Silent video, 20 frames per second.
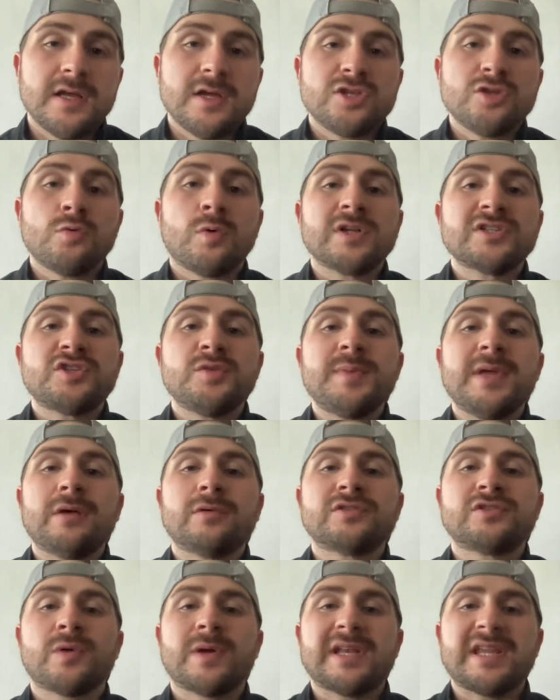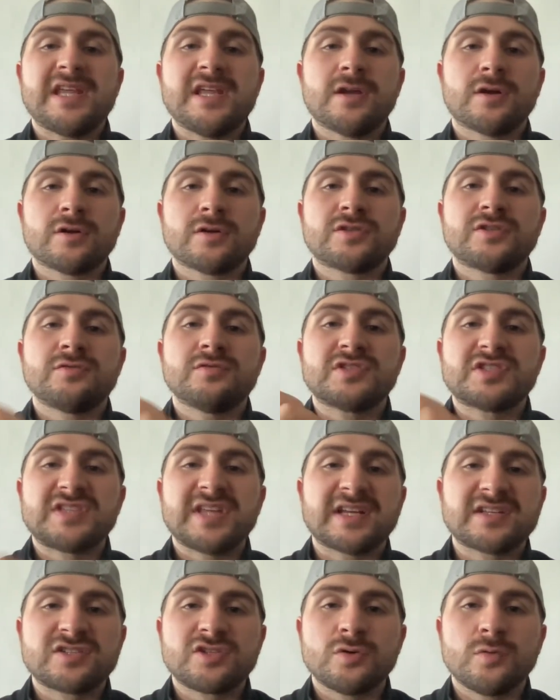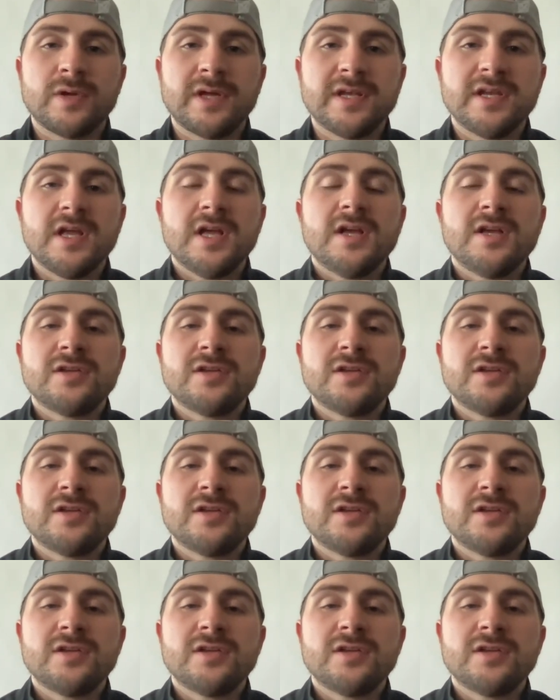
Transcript: You want to be able to adhere, to stick to it.